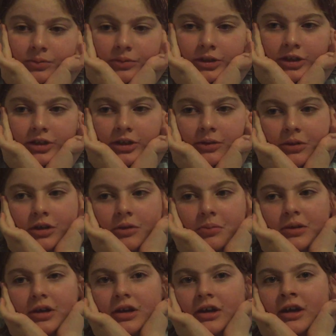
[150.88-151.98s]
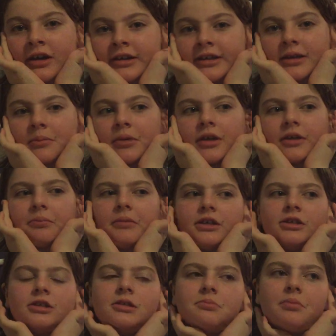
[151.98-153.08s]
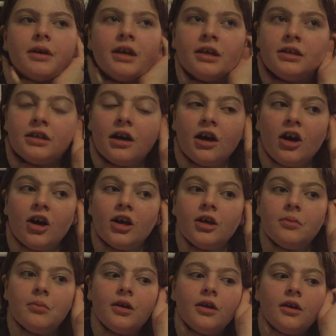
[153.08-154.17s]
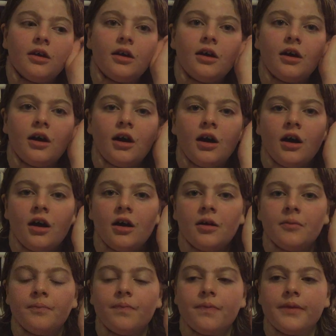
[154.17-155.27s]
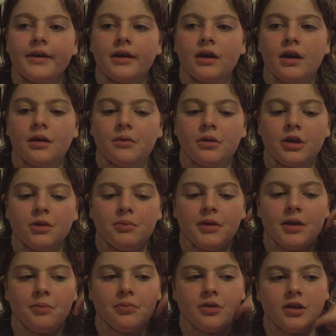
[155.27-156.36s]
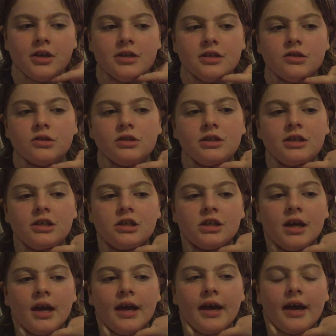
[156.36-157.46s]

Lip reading: Well, I want to be an actor, but in my spare time, I want to be a preschool teacher,